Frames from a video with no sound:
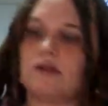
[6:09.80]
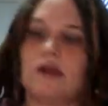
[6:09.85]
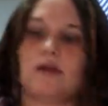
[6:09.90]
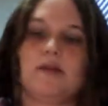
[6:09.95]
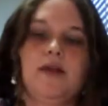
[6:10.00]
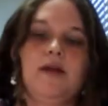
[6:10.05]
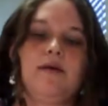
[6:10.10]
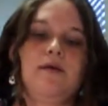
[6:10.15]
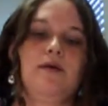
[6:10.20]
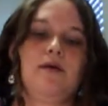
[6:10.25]
I
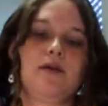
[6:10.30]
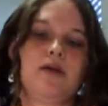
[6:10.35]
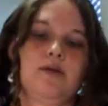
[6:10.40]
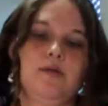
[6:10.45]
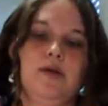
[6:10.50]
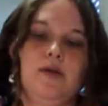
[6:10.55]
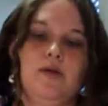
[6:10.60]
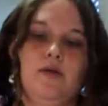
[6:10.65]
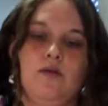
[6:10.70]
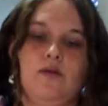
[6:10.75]
mean, I'm already
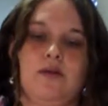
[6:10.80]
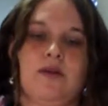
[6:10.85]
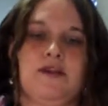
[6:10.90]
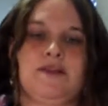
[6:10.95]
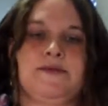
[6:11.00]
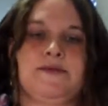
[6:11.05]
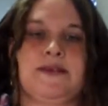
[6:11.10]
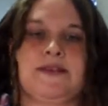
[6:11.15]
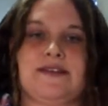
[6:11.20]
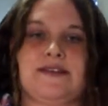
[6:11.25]
really
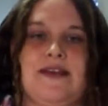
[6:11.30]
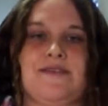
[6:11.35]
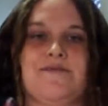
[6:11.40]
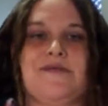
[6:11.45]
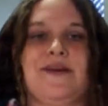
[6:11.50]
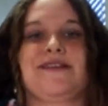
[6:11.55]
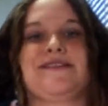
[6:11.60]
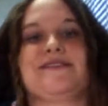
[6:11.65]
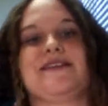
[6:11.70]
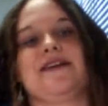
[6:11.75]
organized because I have
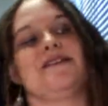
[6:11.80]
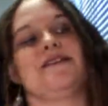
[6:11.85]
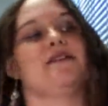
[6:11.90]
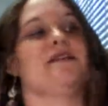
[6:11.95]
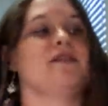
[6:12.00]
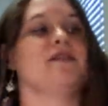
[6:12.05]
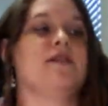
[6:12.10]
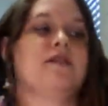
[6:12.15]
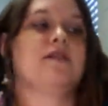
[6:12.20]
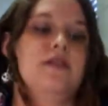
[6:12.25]
my agenda
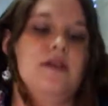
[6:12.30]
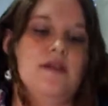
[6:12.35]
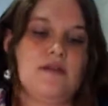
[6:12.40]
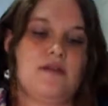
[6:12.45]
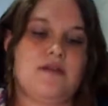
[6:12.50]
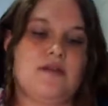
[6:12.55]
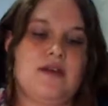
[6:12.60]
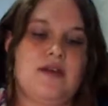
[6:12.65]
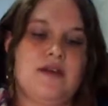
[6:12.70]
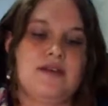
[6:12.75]
and all the
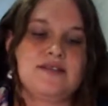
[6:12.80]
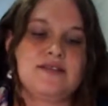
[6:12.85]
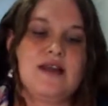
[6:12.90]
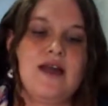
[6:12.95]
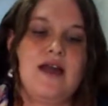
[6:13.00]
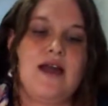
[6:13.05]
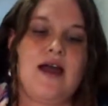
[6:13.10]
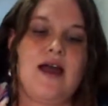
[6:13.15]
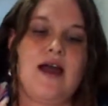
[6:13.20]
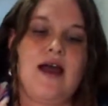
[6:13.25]
other things.
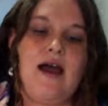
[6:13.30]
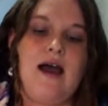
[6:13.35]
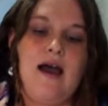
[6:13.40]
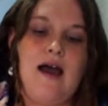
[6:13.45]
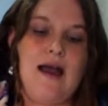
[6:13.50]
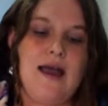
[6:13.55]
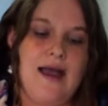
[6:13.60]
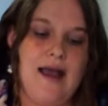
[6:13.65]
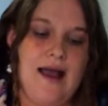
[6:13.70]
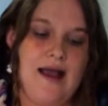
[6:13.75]

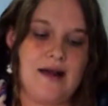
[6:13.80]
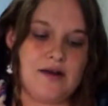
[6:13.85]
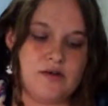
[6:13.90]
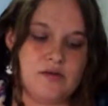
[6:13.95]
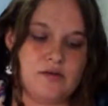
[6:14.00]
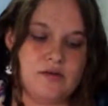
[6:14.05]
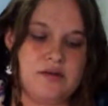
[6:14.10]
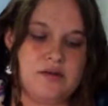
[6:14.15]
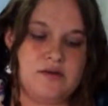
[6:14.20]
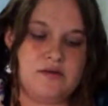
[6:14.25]
I
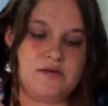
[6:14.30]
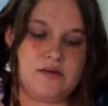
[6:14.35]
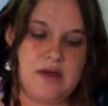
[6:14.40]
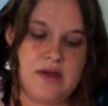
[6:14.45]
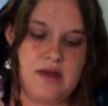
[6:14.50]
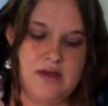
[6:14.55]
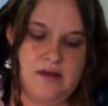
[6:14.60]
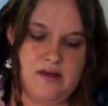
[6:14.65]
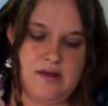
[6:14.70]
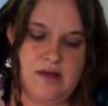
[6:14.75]
actually
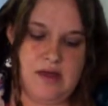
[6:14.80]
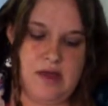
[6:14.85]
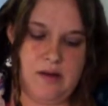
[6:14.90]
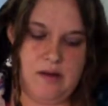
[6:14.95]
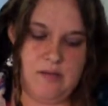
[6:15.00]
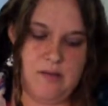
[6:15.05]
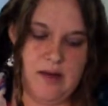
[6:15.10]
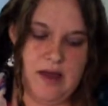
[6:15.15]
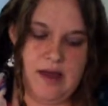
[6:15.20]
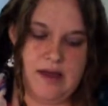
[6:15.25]
went
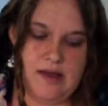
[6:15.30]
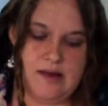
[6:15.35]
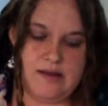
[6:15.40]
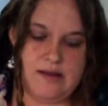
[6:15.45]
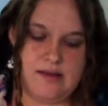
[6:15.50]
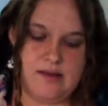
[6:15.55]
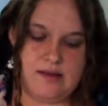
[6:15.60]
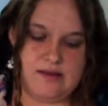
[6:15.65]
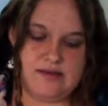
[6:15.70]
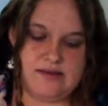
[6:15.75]
and
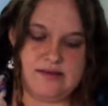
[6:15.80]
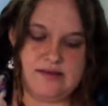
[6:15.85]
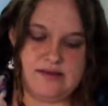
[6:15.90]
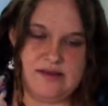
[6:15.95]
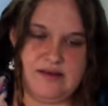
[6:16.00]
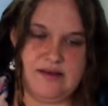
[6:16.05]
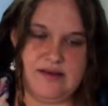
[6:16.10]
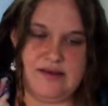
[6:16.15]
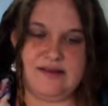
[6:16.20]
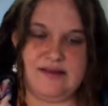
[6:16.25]
made this
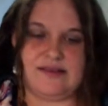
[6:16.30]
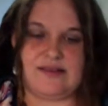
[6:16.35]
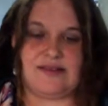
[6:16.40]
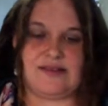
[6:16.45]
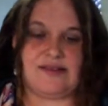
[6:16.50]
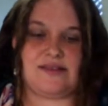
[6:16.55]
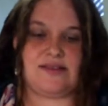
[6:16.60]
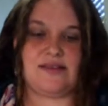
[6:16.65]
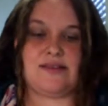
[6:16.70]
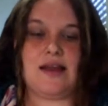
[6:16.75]

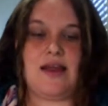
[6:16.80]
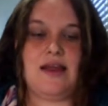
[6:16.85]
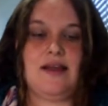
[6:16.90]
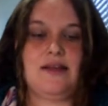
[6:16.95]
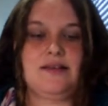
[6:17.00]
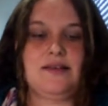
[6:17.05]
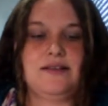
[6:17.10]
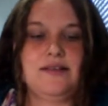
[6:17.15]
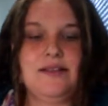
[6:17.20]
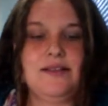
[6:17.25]

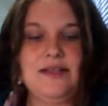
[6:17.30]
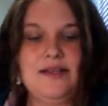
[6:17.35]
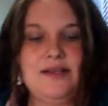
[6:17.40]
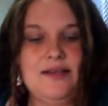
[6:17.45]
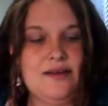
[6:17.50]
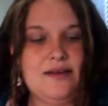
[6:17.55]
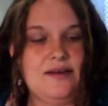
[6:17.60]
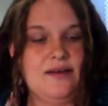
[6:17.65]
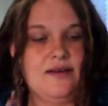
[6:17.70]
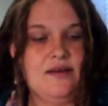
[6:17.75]

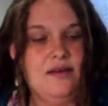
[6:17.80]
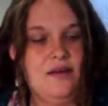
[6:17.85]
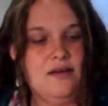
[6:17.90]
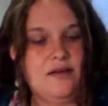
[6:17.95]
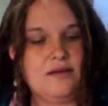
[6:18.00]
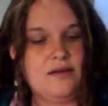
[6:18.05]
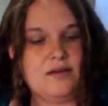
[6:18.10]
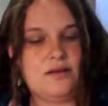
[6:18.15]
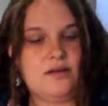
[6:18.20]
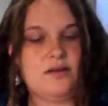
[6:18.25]
insanely,
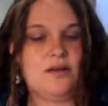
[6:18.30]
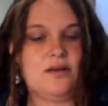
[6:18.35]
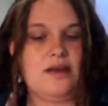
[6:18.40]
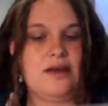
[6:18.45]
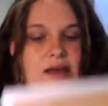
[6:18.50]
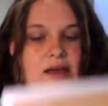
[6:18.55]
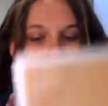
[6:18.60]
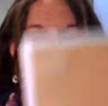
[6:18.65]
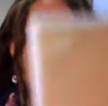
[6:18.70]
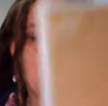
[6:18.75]

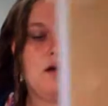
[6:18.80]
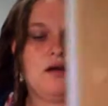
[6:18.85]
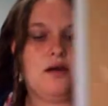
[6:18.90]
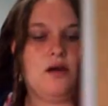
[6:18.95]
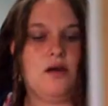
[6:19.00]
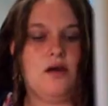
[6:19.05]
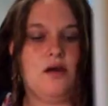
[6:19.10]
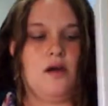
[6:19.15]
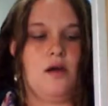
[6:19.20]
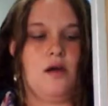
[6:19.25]
like,
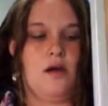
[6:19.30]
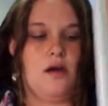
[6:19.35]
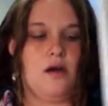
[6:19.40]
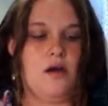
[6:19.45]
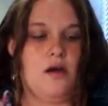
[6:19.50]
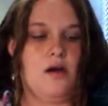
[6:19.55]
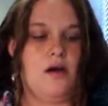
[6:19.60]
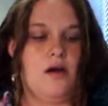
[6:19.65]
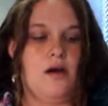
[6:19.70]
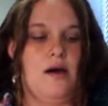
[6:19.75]

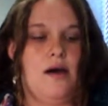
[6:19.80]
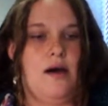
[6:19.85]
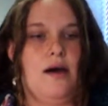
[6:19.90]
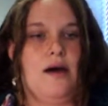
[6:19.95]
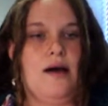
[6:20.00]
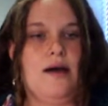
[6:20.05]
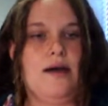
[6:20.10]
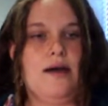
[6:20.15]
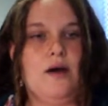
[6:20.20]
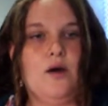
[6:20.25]

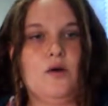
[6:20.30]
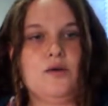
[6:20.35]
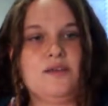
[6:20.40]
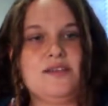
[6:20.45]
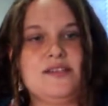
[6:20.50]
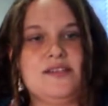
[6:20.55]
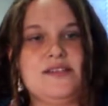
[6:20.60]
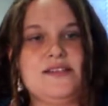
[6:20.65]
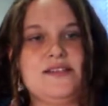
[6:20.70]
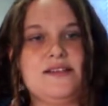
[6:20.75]
uh,
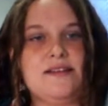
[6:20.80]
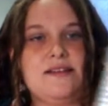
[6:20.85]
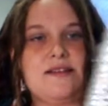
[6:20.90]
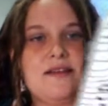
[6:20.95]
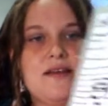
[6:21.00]
OCD